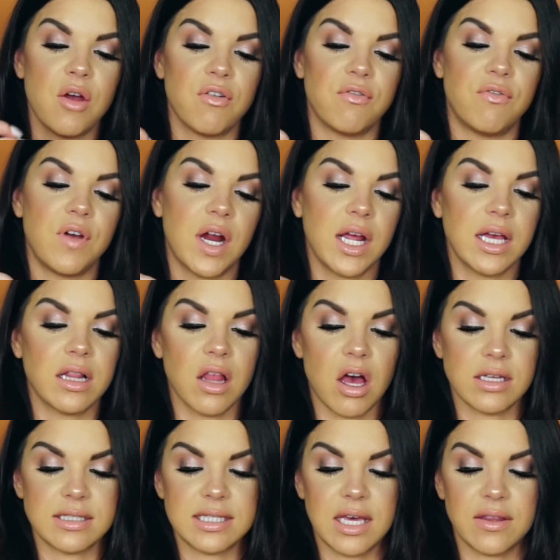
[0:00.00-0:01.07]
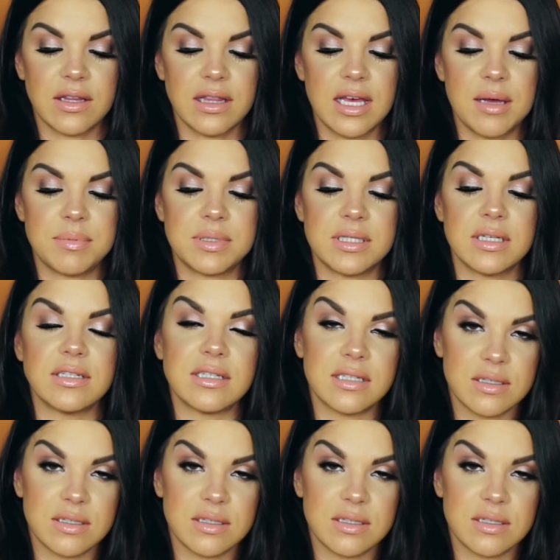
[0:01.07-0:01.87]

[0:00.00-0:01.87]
very glossy on the lips,